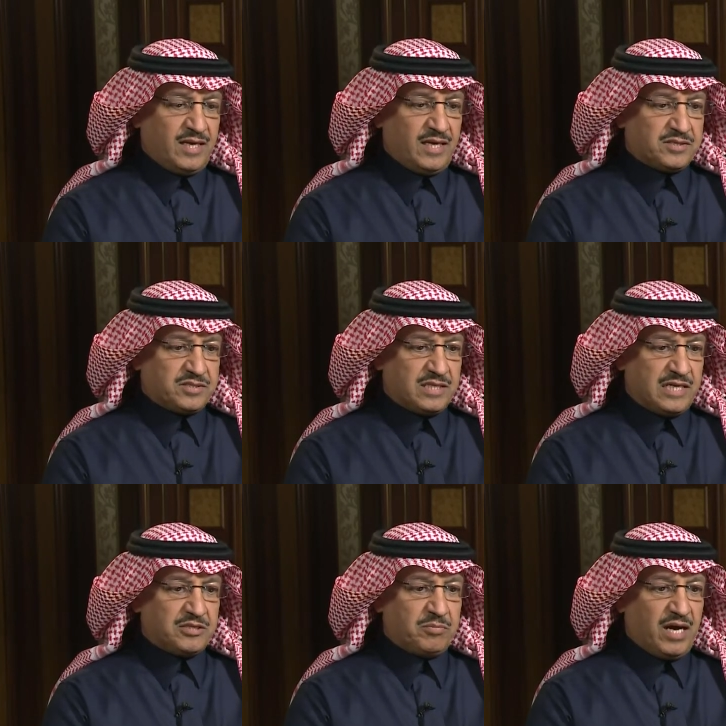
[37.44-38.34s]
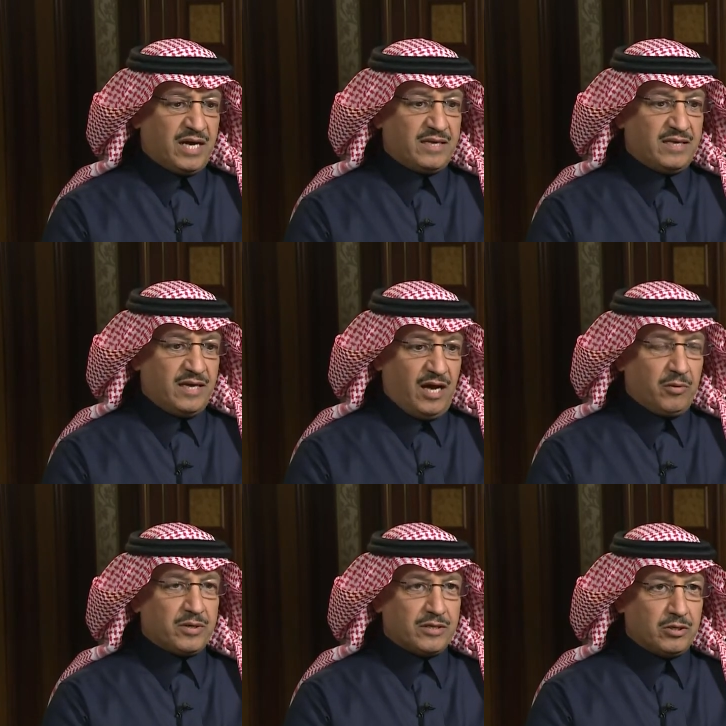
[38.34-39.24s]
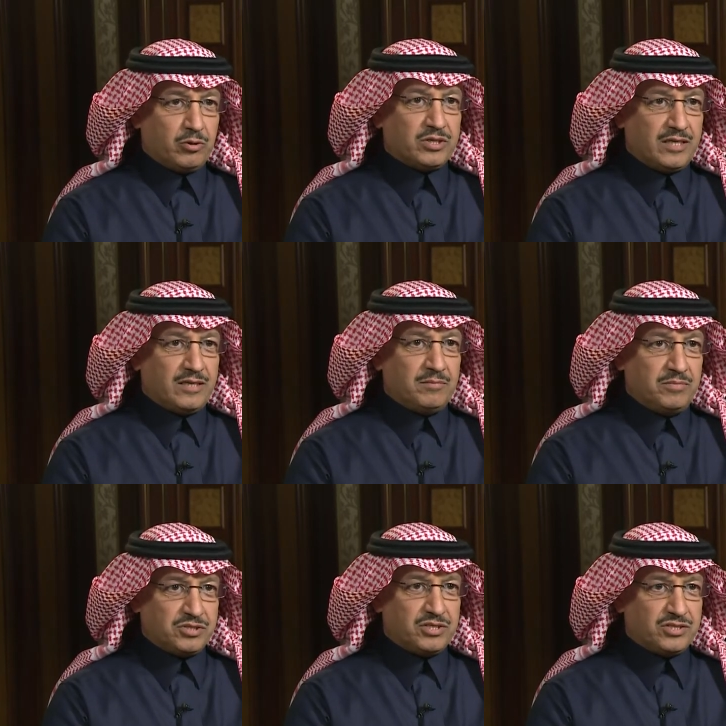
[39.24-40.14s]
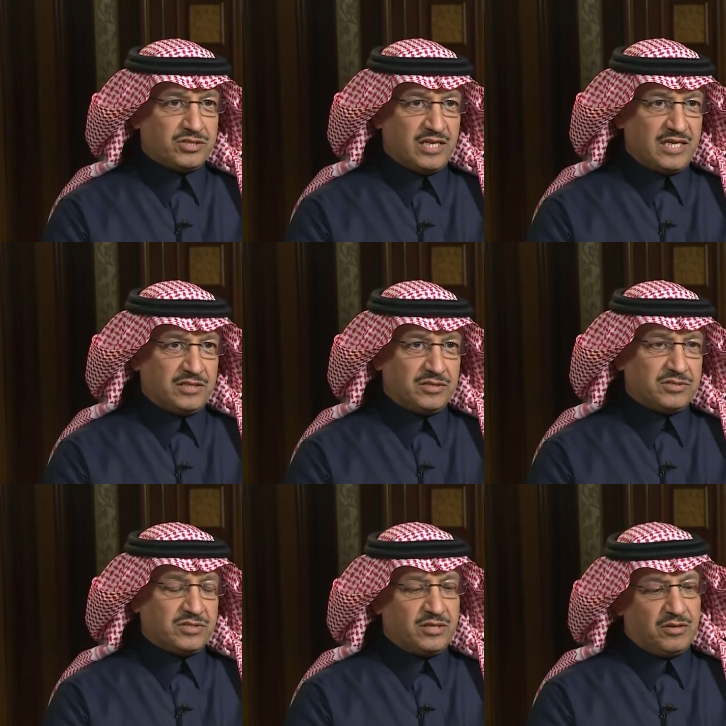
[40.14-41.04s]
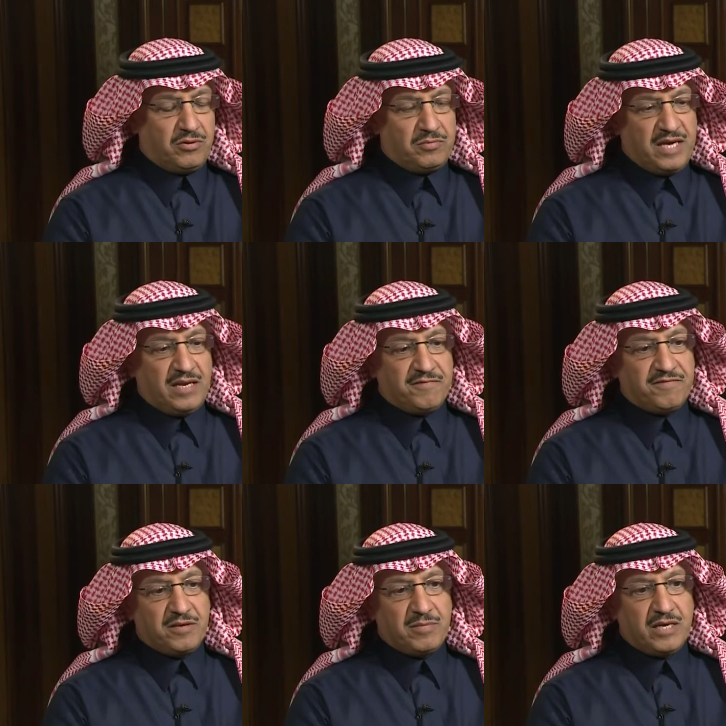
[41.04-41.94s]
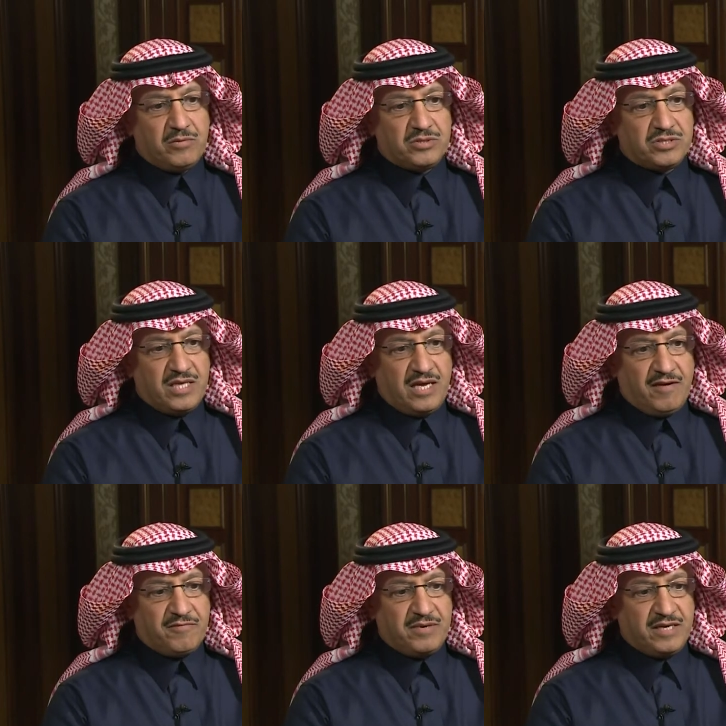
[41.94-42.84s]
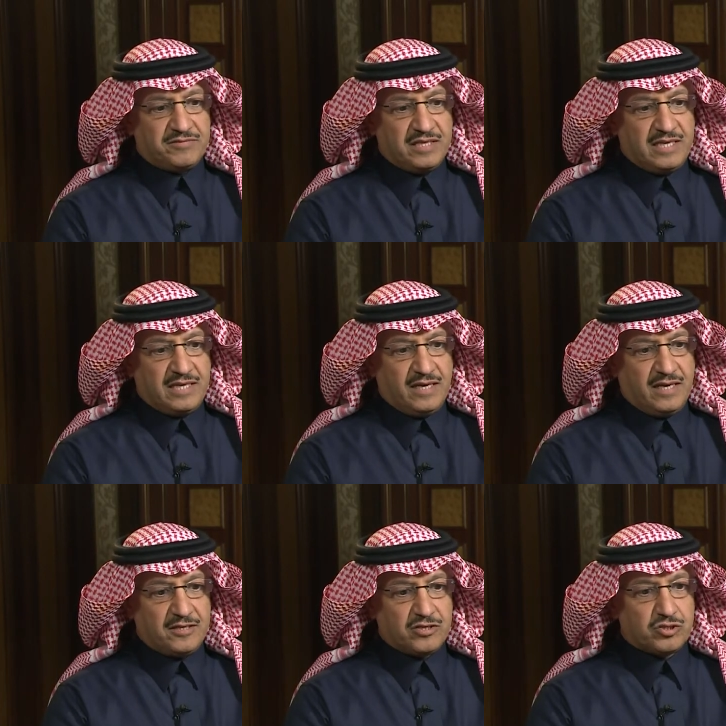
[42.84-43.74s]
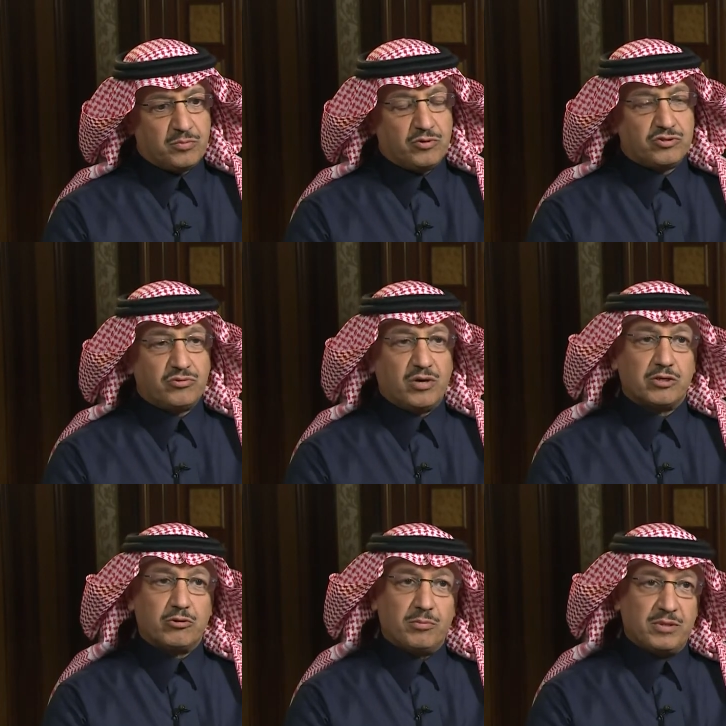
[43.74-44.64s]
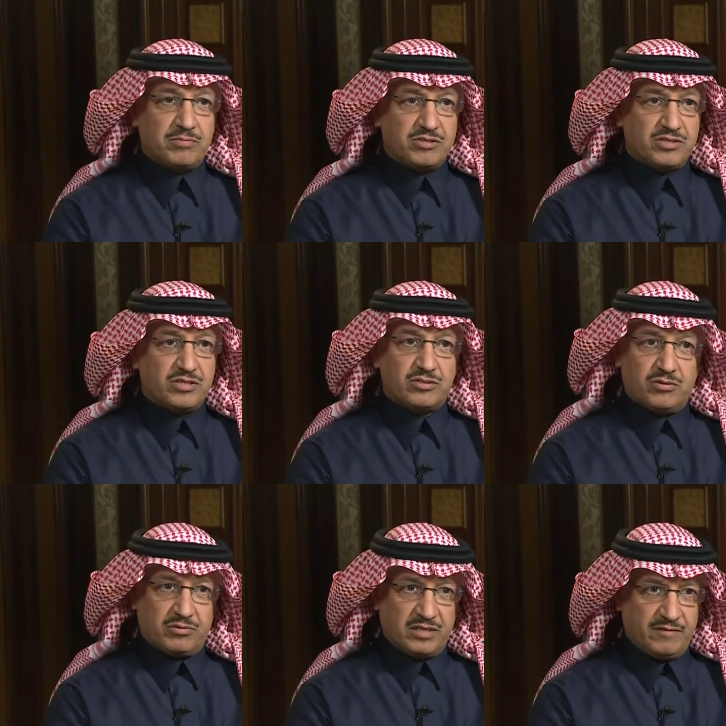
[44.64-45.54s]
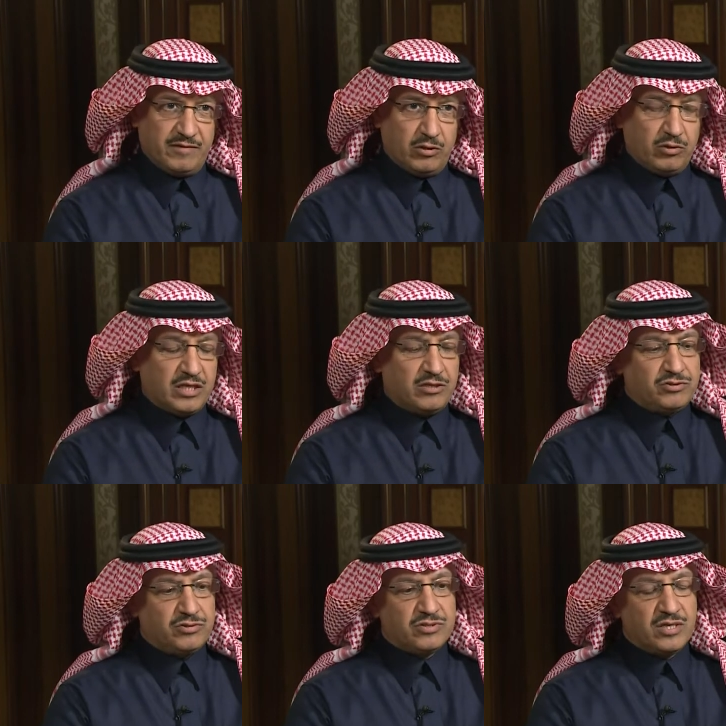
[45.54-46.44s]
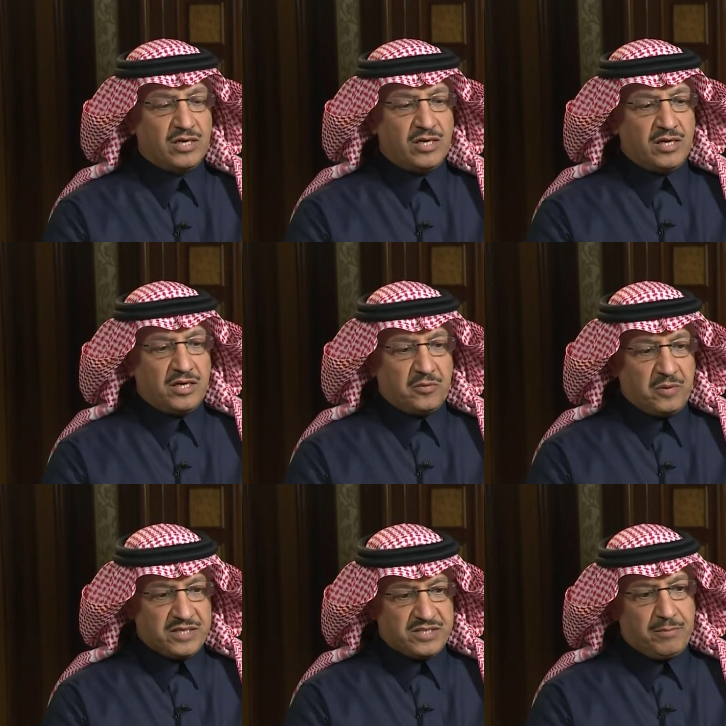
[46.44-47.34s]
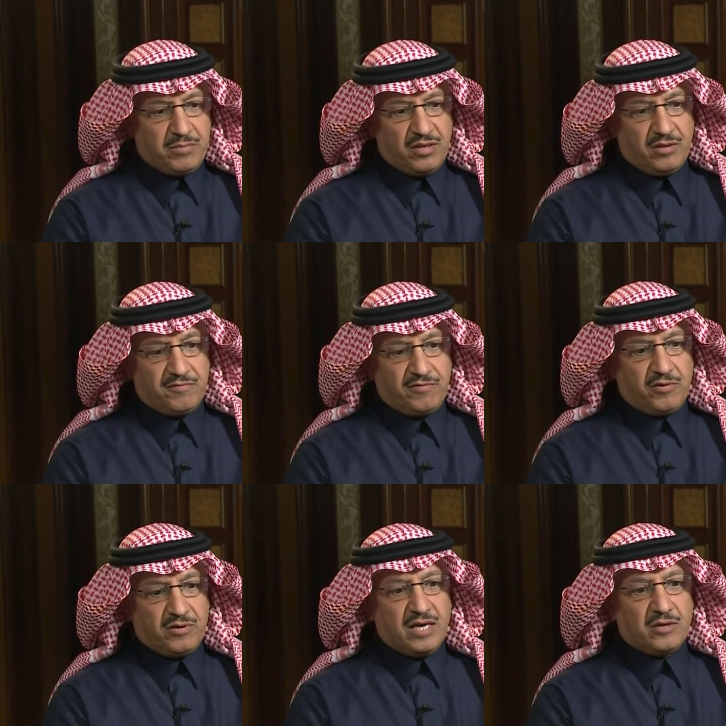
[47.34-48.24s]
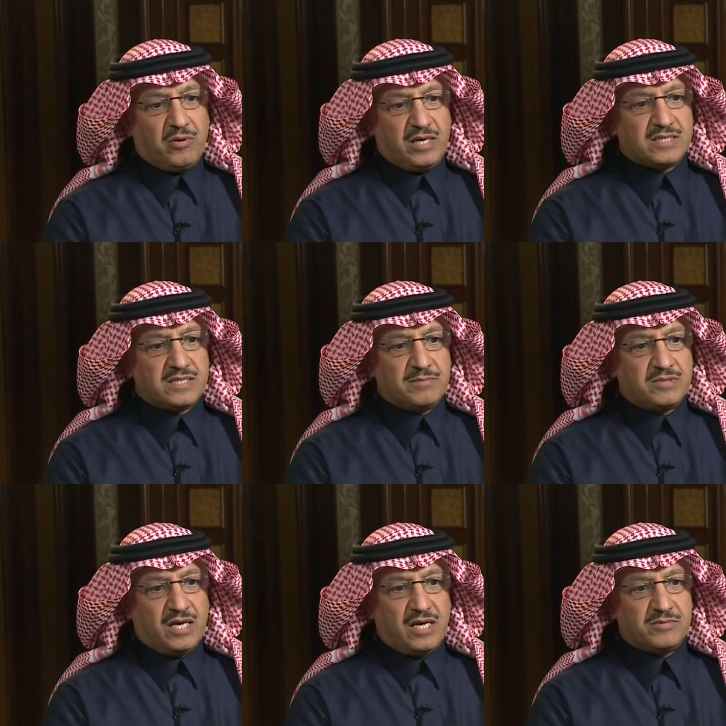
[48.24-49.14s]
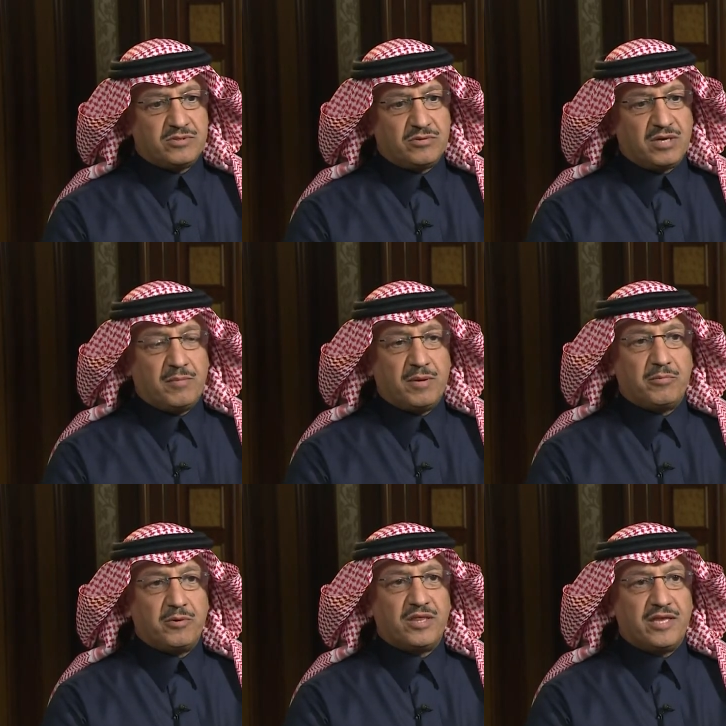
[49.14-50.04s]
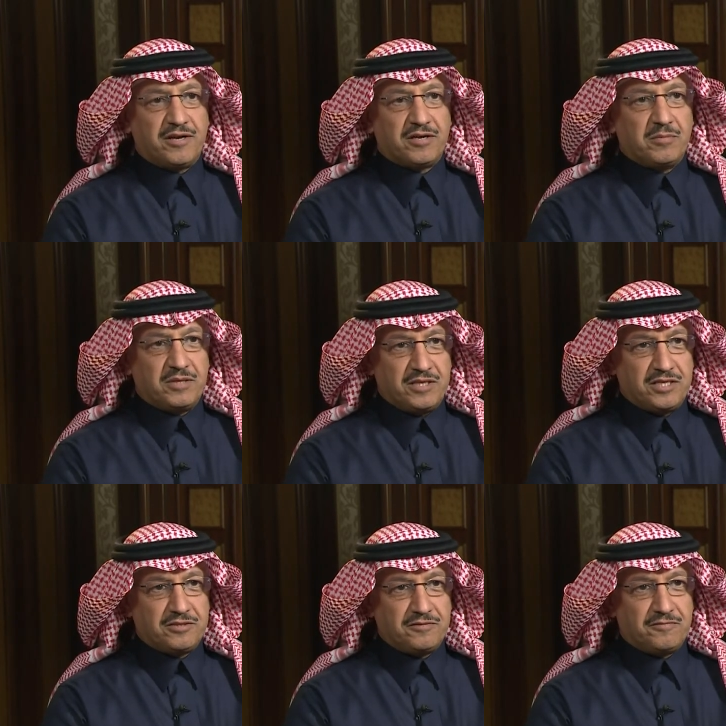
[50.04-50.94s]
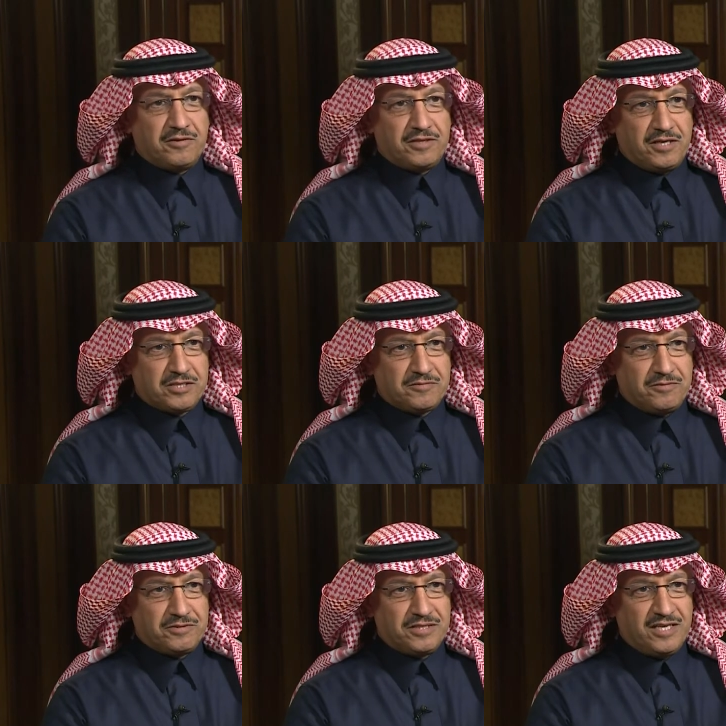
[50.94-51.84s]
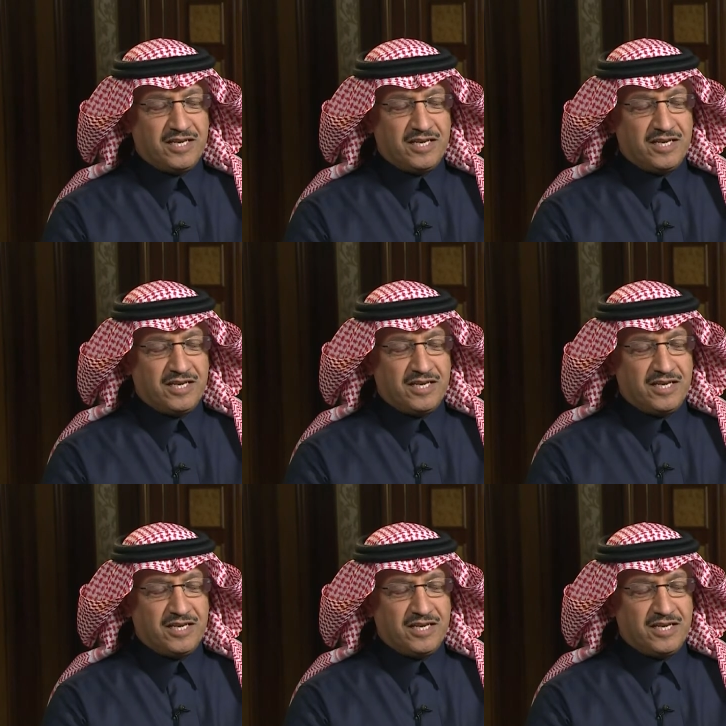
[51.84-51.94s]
It's led by our local business leaders, you know, male and female, which they have been really exposed to a global business or even local issues. We assembled them for quite some times to come up with their recommendation for the task force.